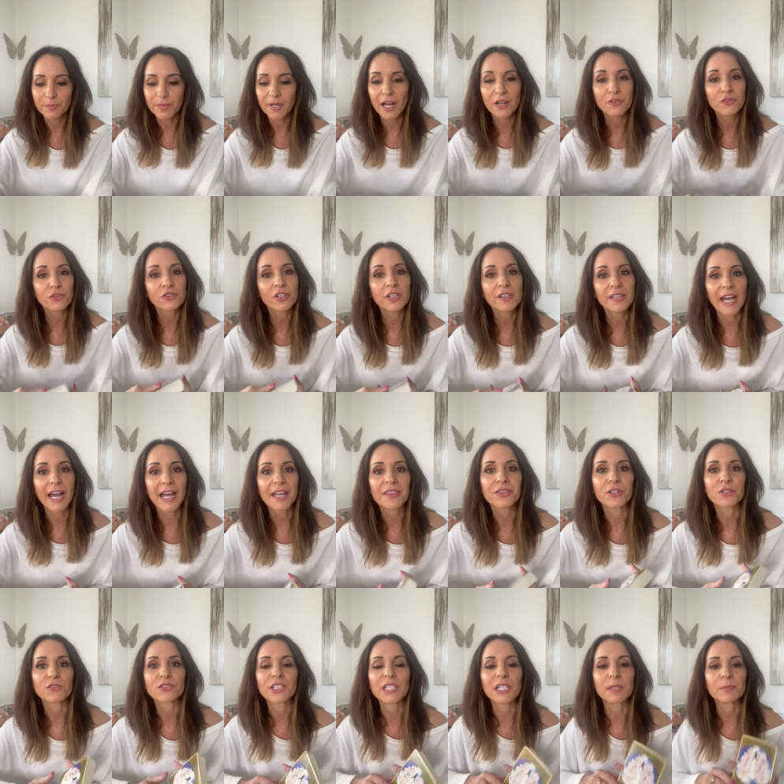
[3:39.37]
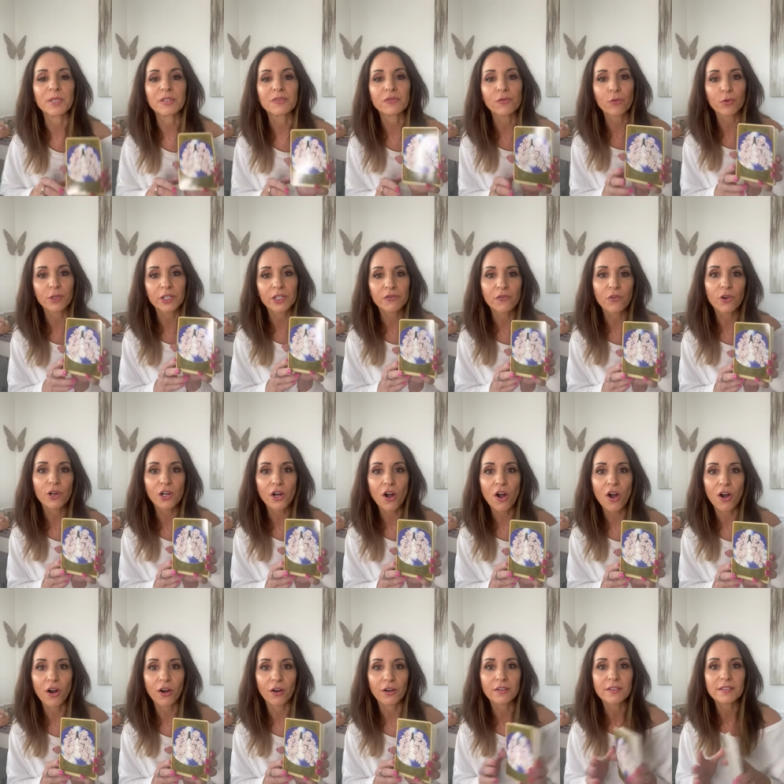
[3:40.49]
But other than that, there's gonna be 44
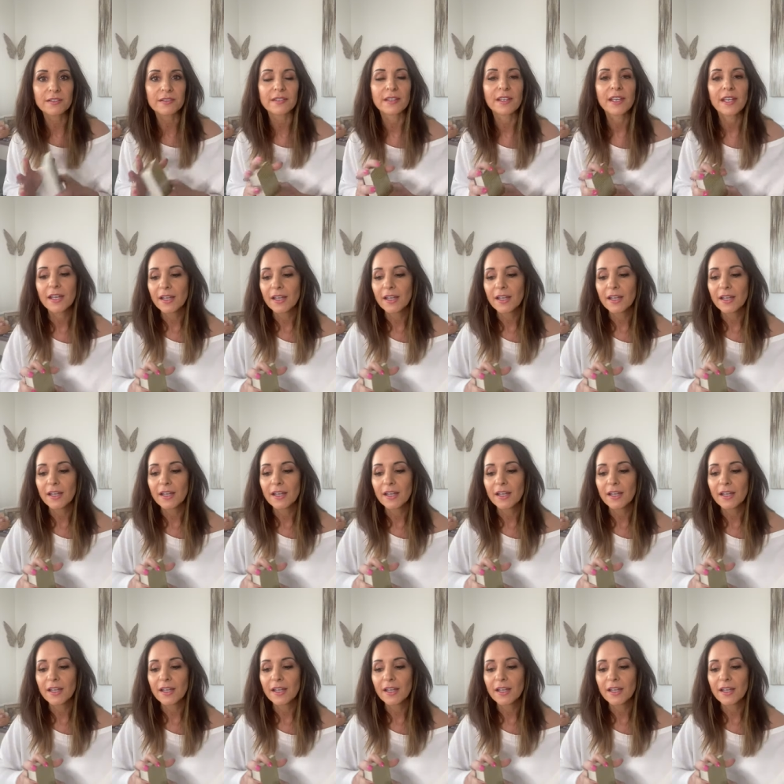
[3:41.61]
cards